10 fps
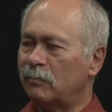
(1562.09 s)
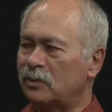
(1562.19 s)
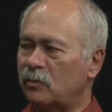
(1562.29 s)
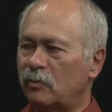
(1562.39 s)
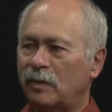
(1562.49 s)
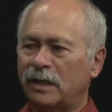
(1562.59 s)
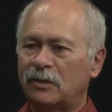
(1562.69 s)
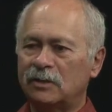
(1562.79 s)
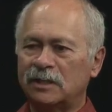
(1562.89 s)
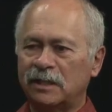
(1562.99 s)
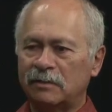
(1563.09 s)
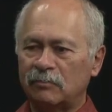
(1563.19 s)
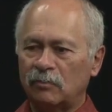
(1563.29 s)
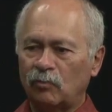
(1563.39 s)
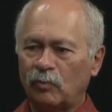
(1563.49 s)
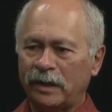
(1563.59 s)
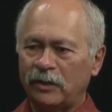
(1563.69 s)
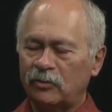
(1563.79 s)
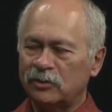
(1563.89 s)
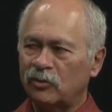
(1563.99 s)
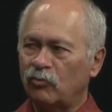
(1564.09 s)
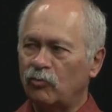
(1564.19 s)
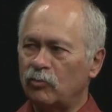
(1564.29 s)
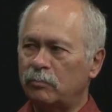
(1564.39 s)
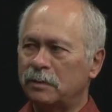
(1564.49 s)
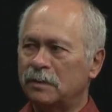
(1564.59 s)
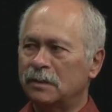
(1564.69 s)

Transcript: mystery writers and a writers group.